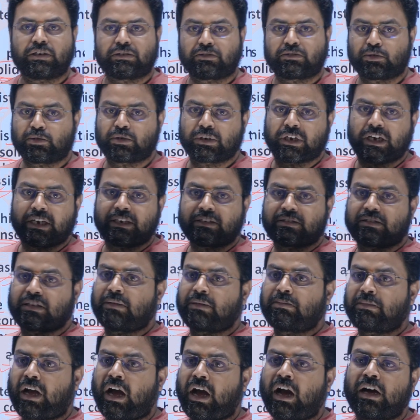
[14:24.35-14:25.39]
to get
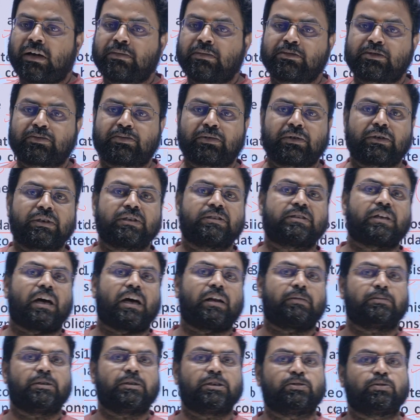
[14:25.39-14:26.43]
some arms for his
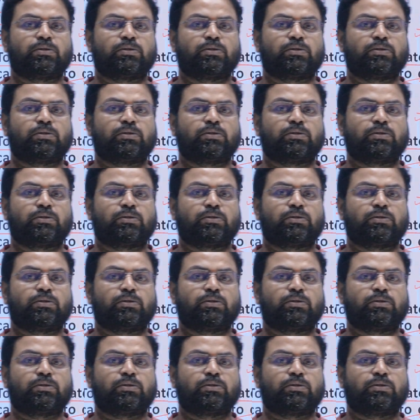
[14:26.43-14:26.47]
army,